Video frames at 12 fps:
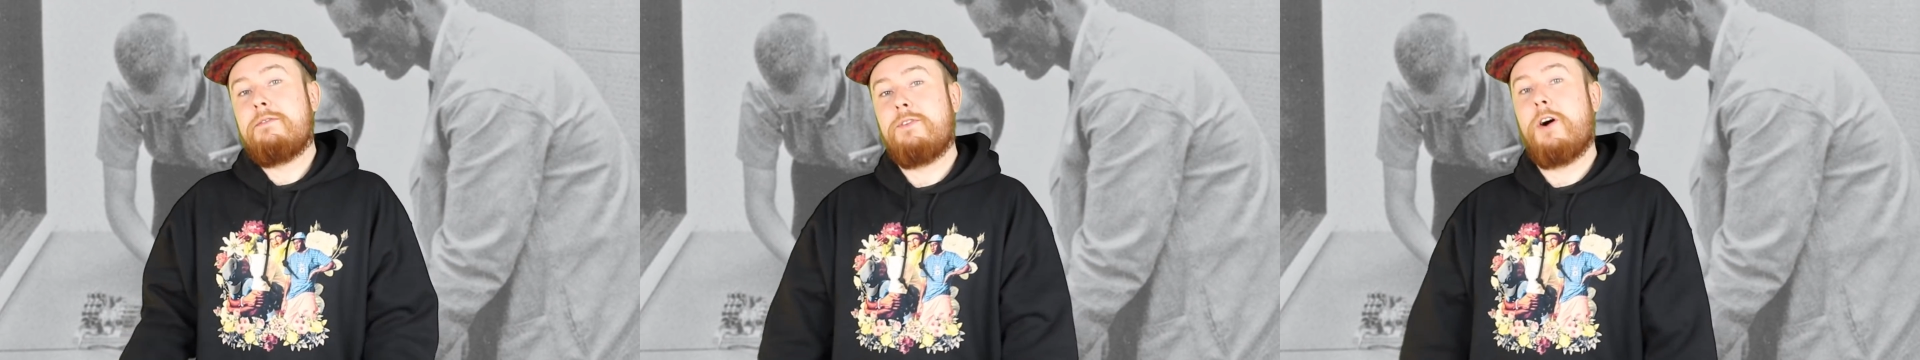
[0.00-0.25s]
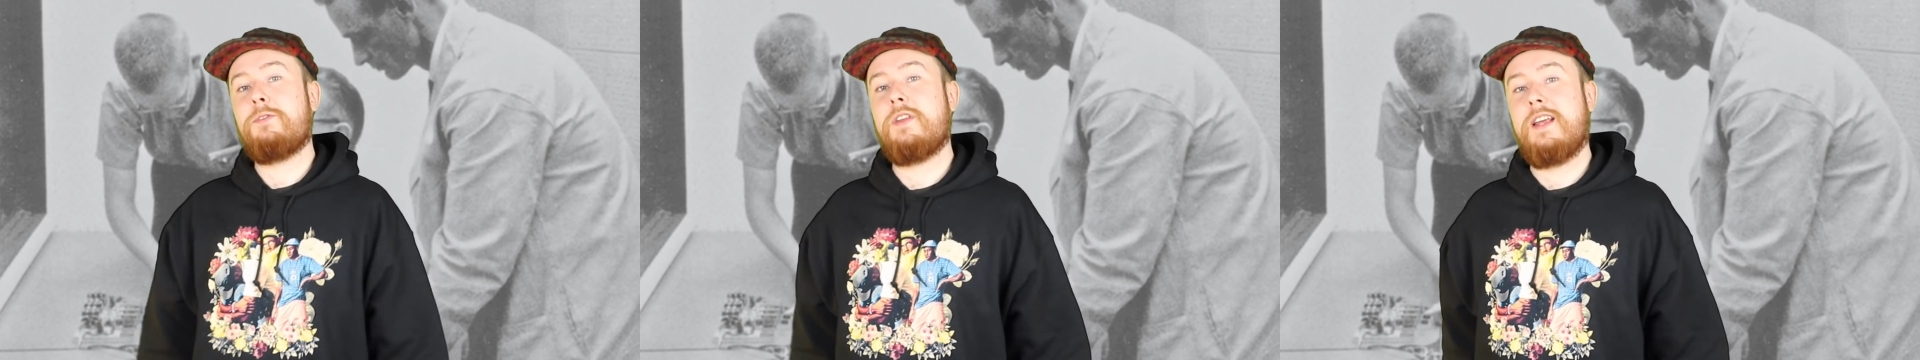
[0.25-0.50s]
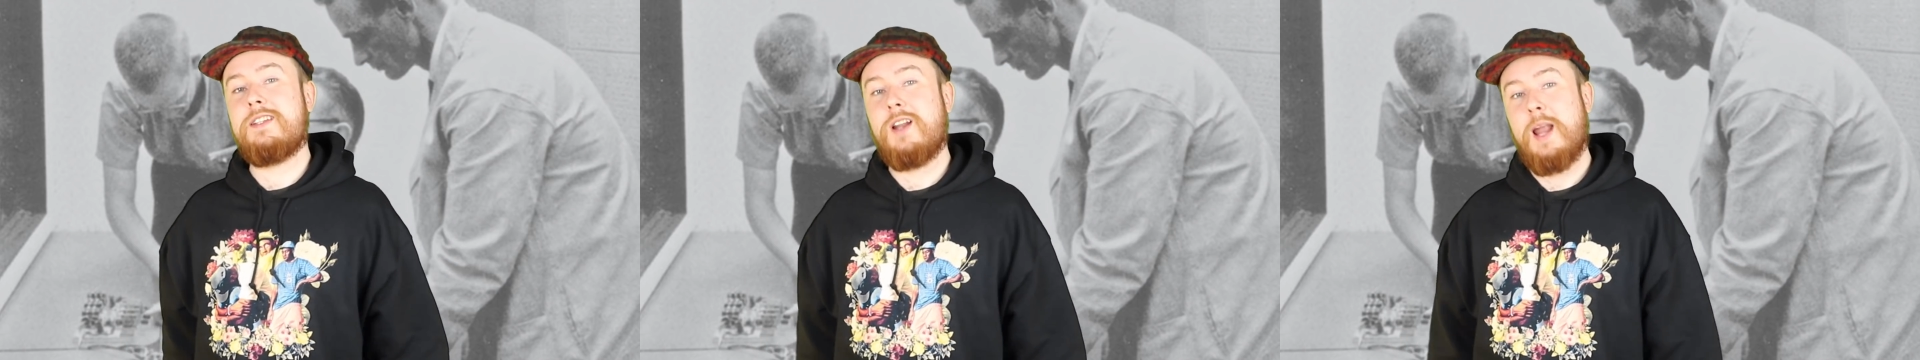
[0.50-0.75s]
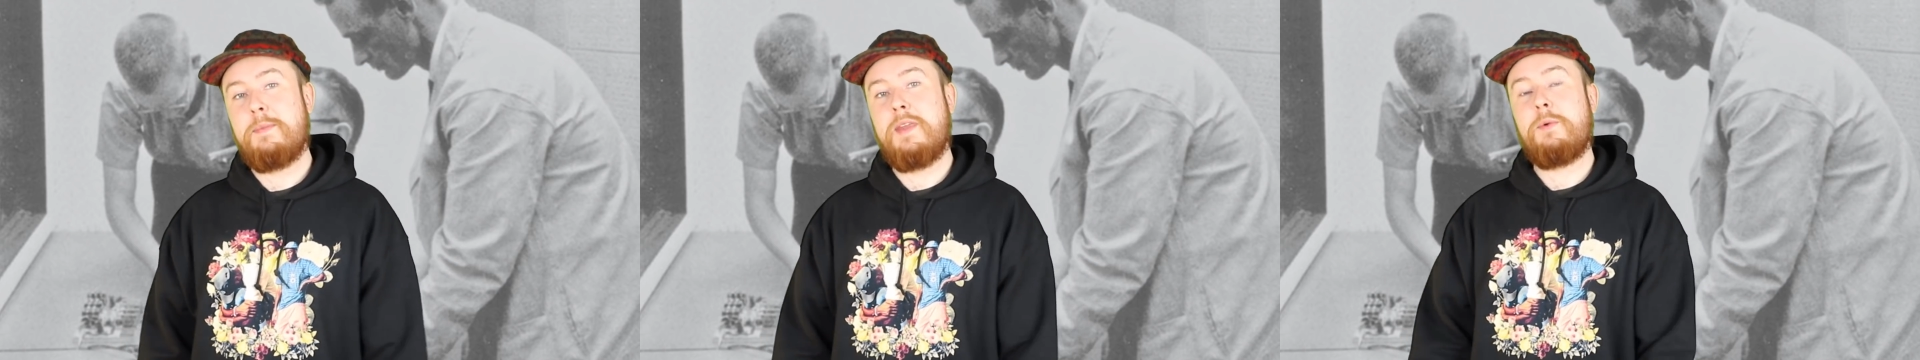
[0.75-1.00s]
involved in this
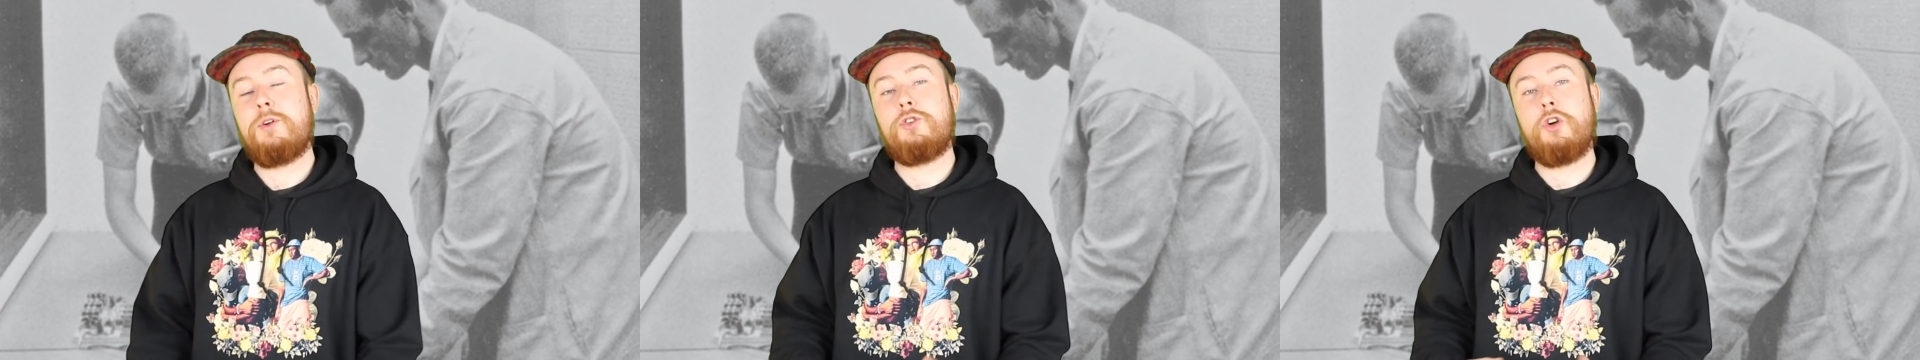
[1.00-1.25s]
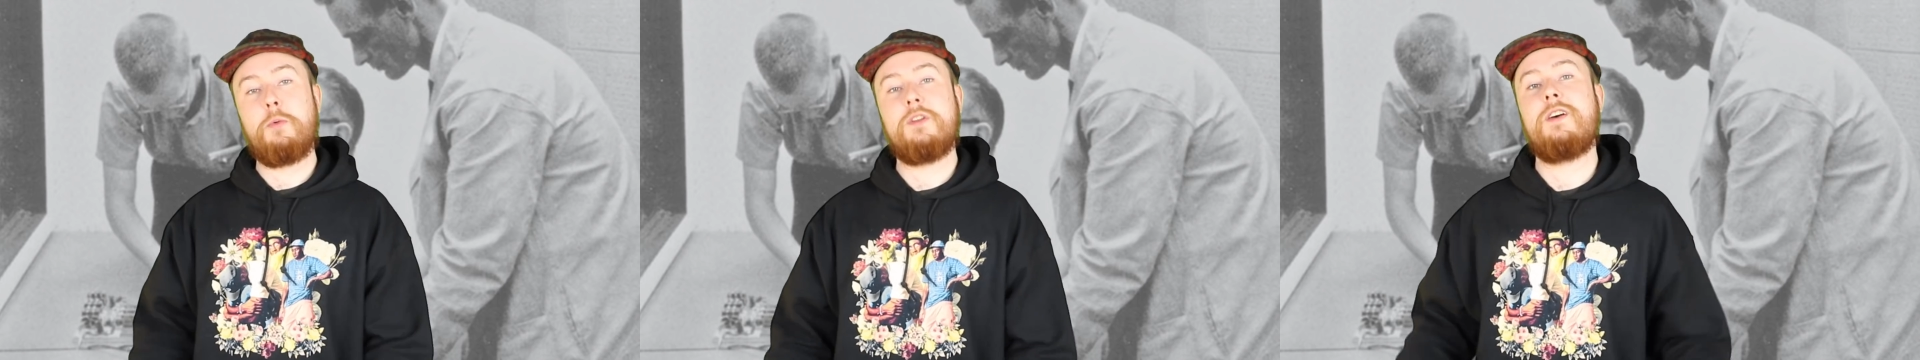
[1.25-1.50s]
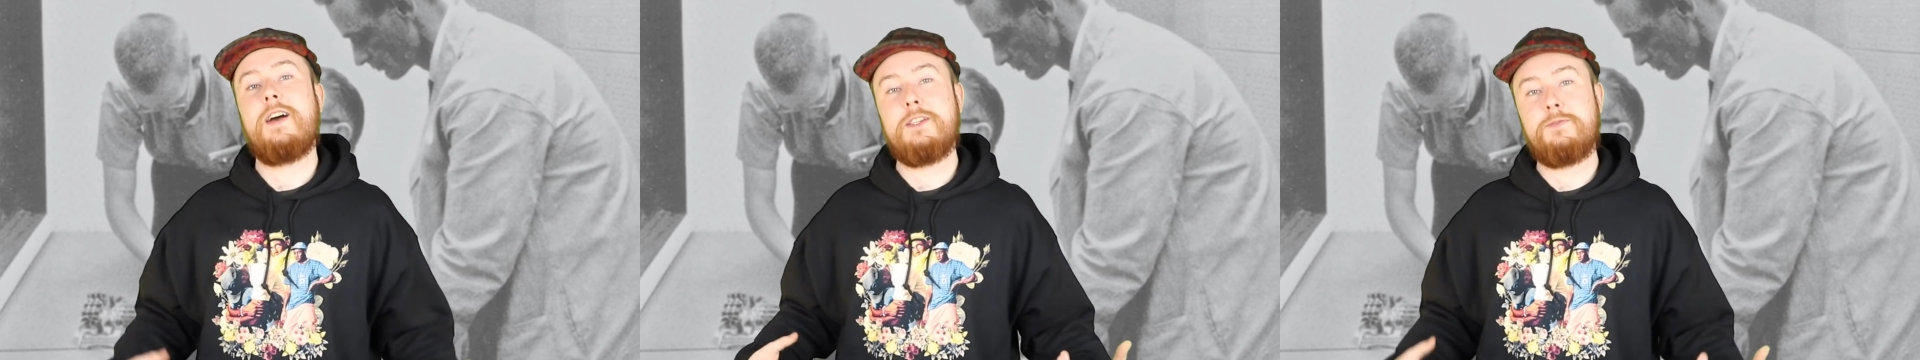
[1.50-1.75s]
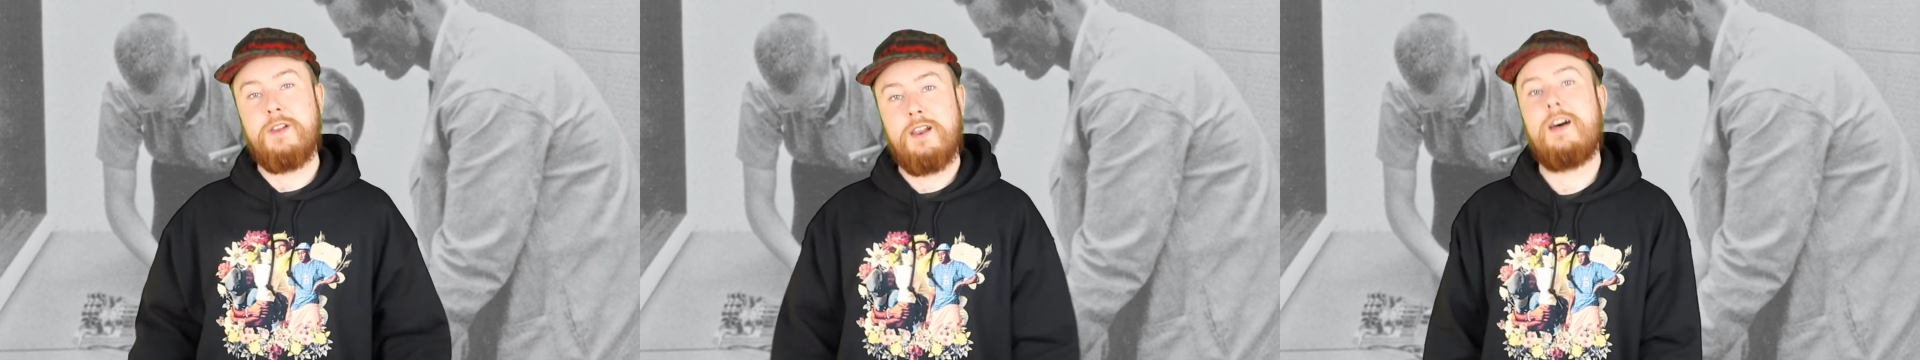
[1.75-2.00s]
claim they were
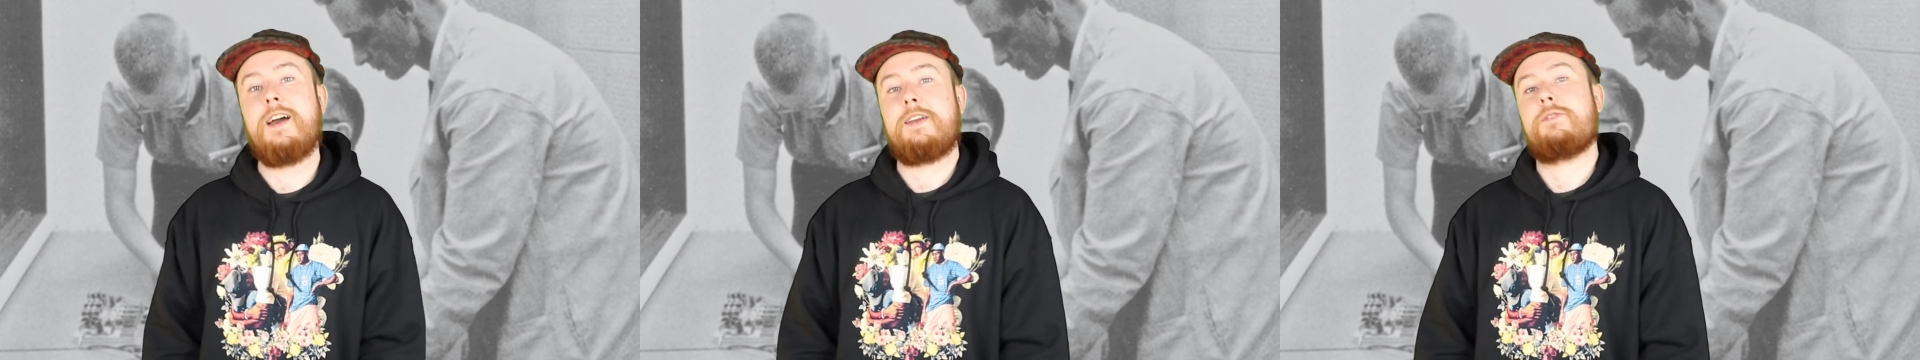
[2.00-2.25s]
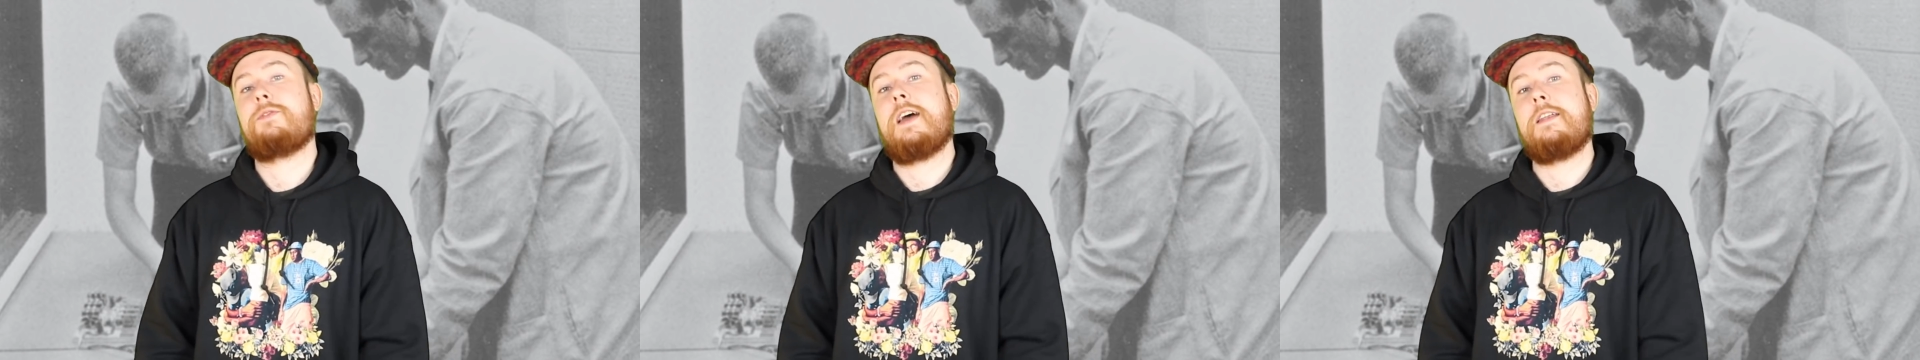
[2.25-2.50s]
traumatized for life,